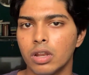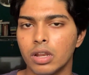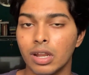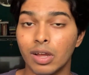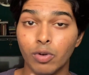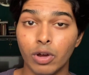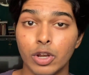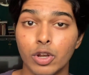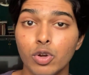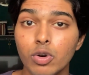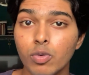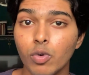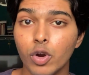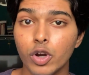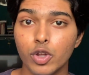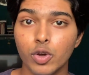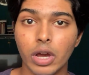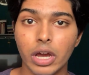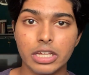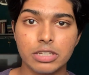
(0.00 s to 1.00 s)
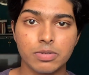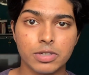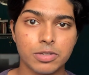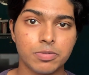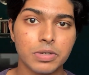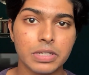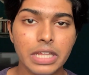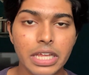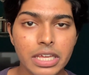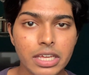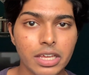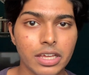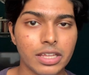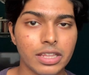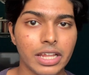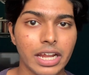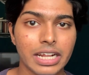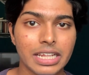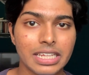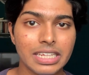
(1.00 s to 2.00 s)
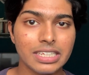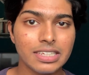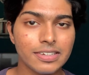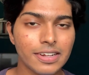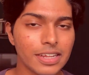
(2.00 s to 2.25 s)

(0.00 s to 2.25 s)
Now I know what you guys must be thinking, that these